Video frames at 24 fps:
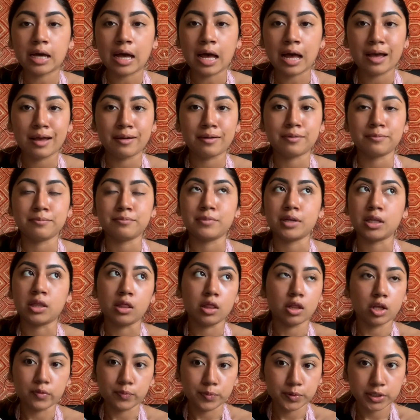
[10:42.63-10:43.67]
I'm in
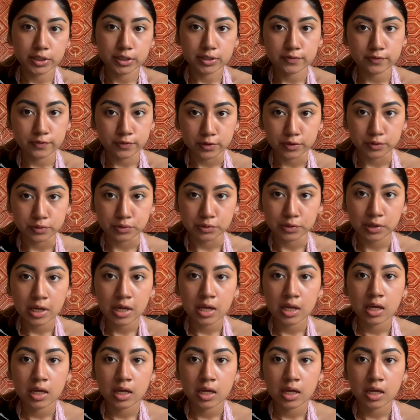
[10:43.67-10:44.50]
love with this phone.